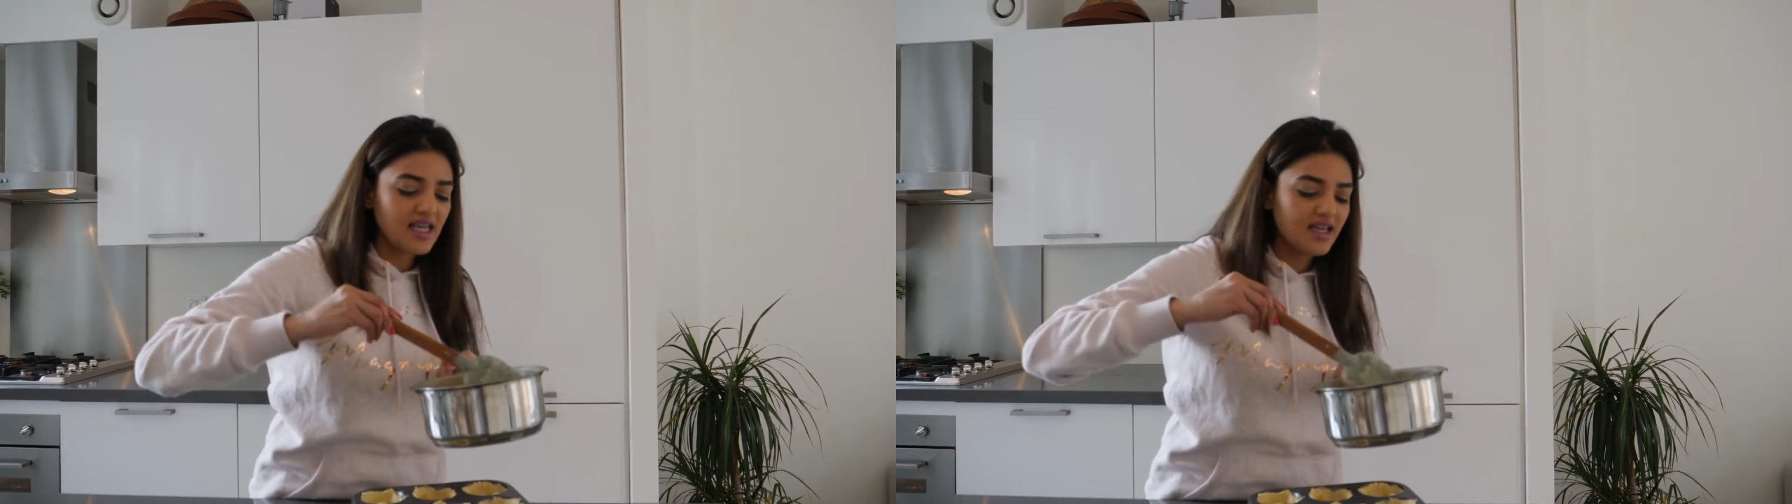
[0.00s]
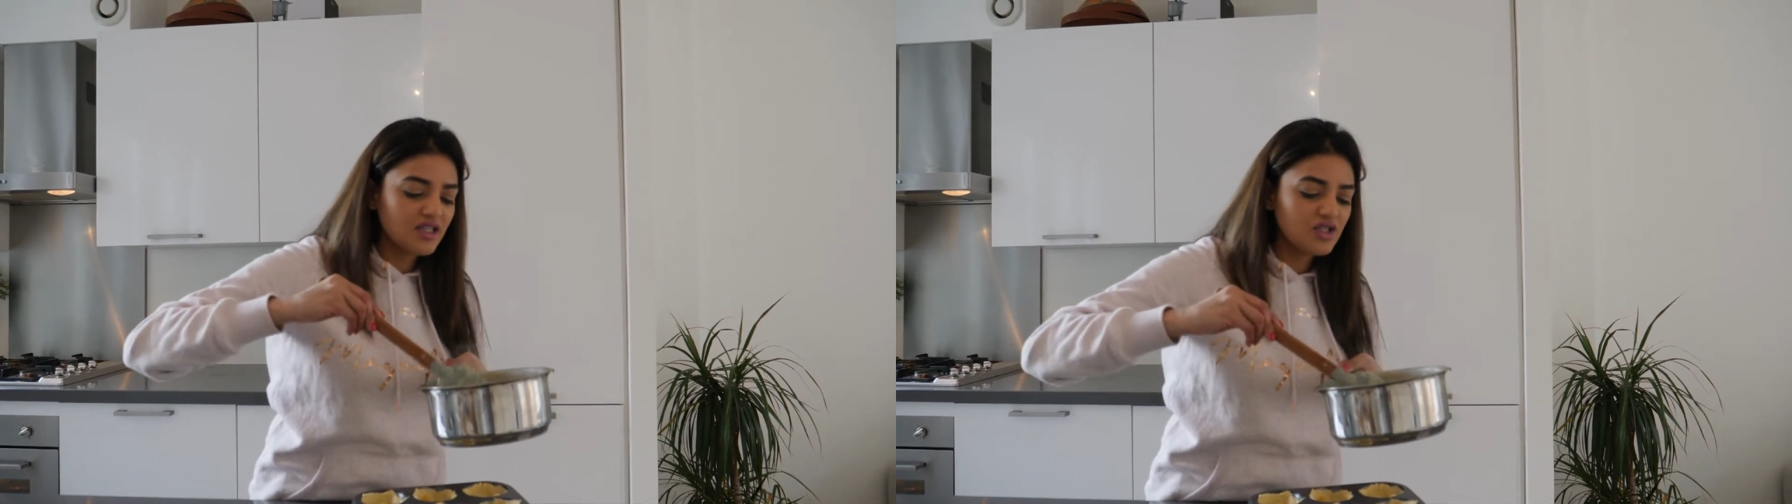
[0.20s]

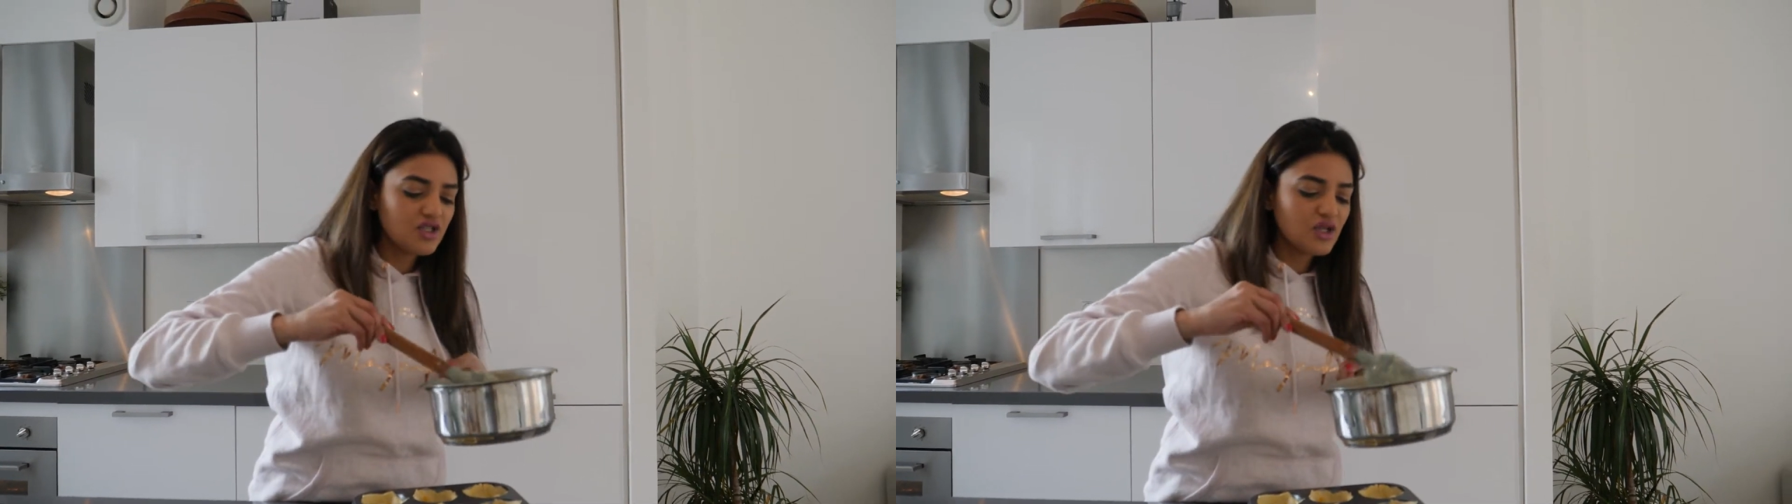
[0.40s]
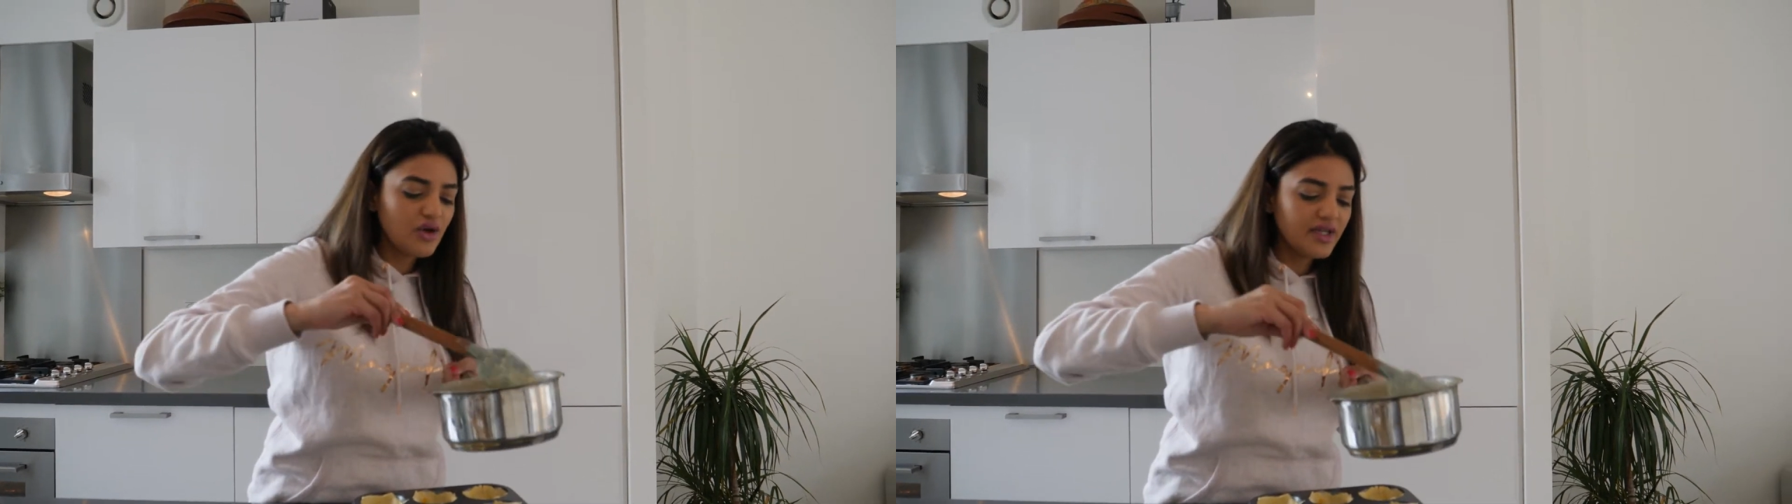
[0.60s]
and it's
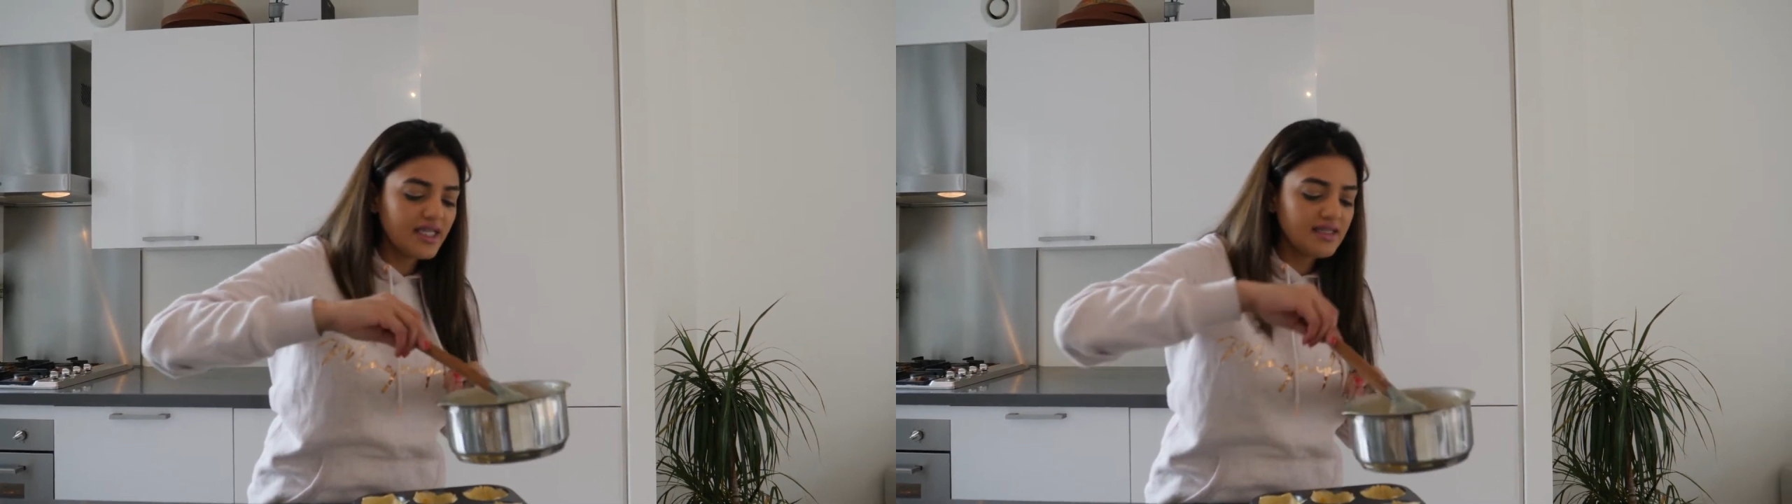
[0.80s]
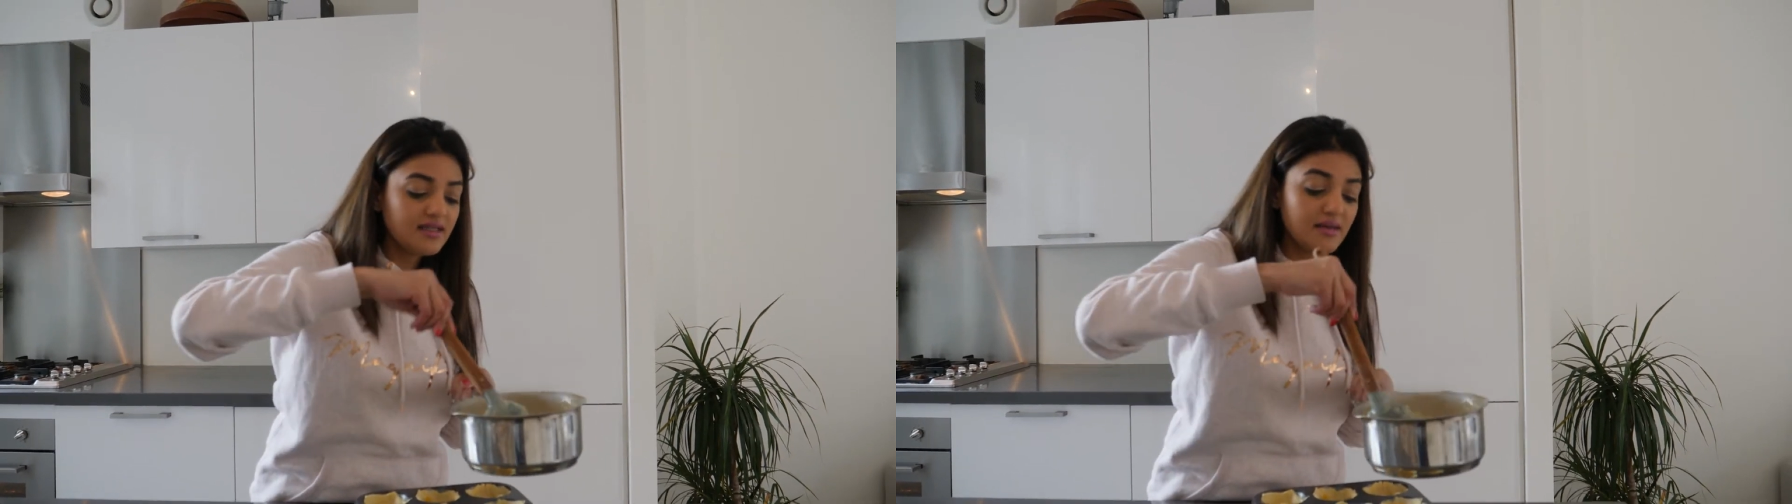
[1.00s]
so
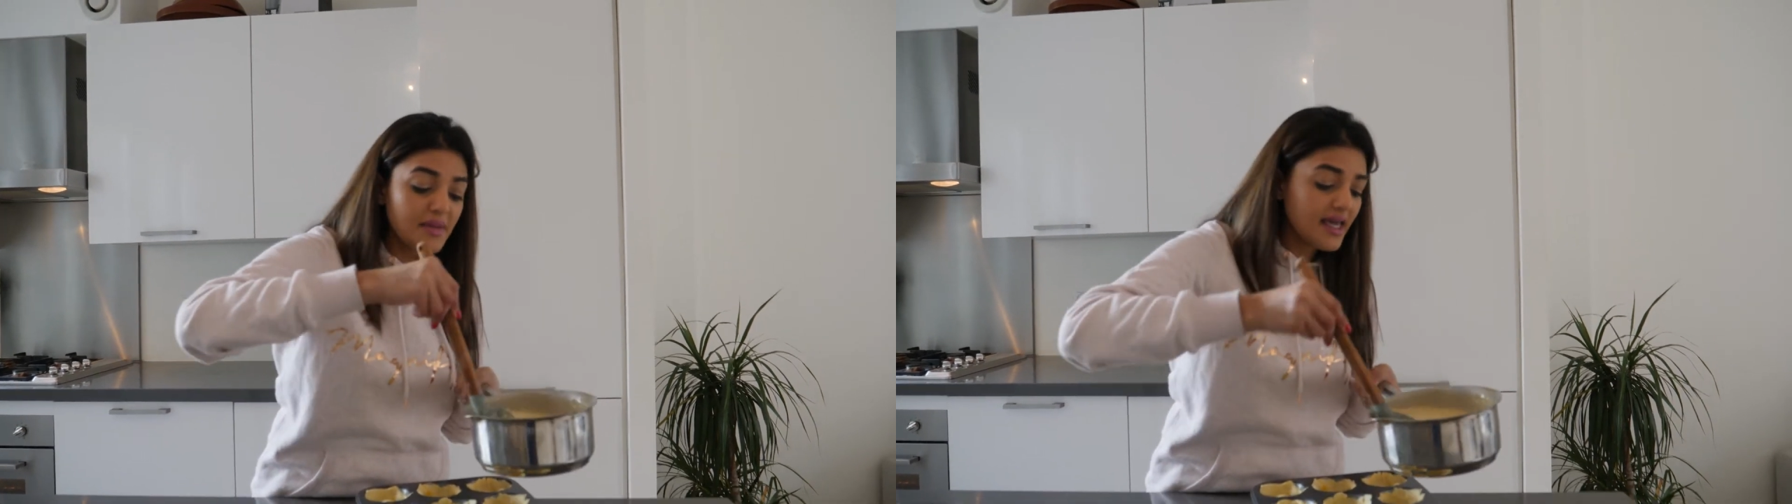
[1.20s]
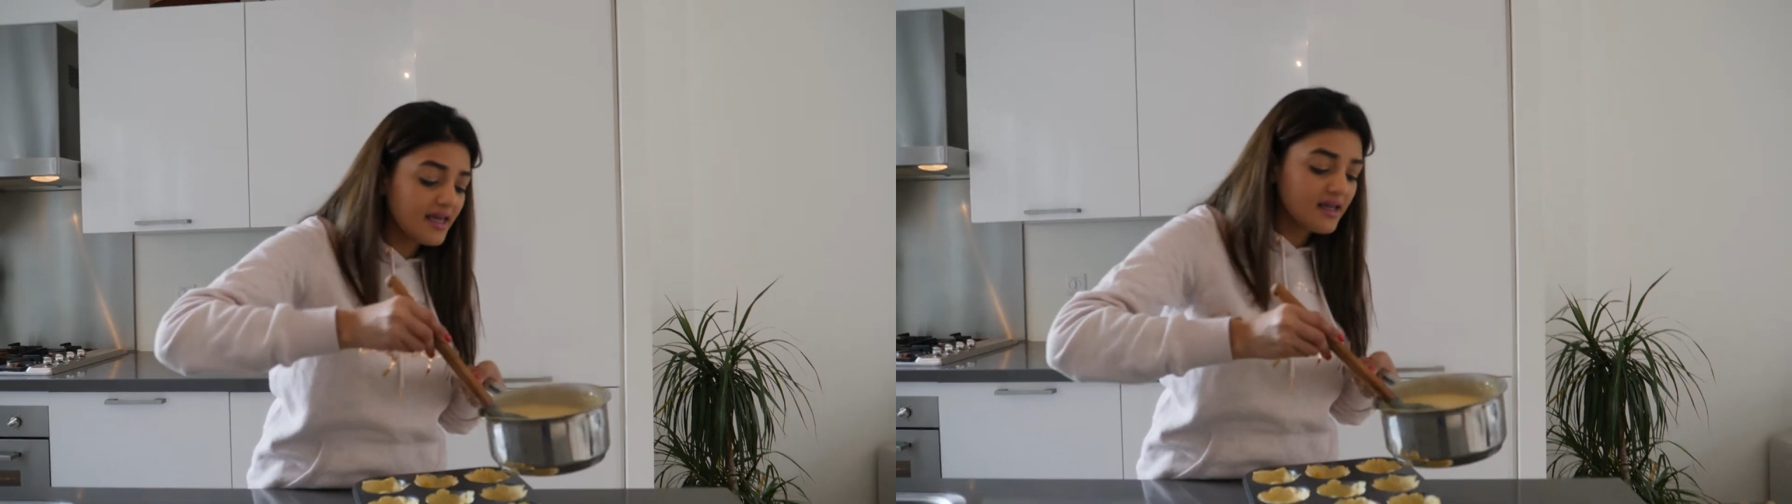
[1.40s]
easy to
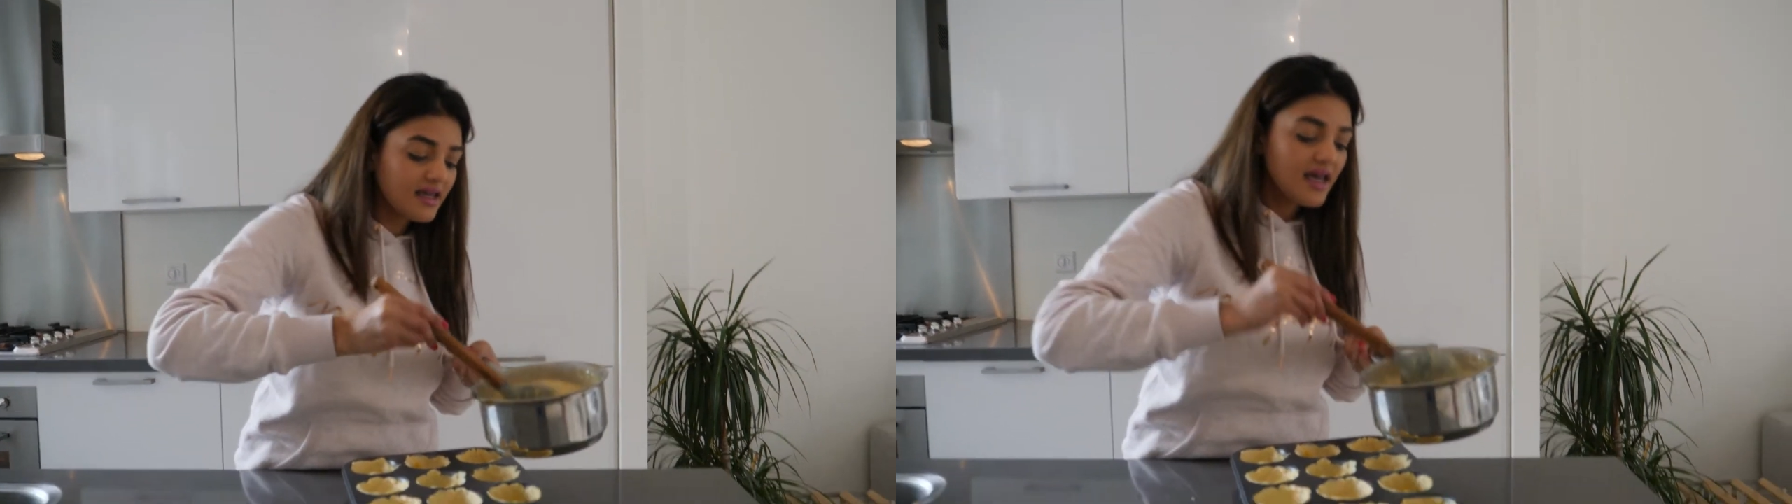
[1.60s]
make.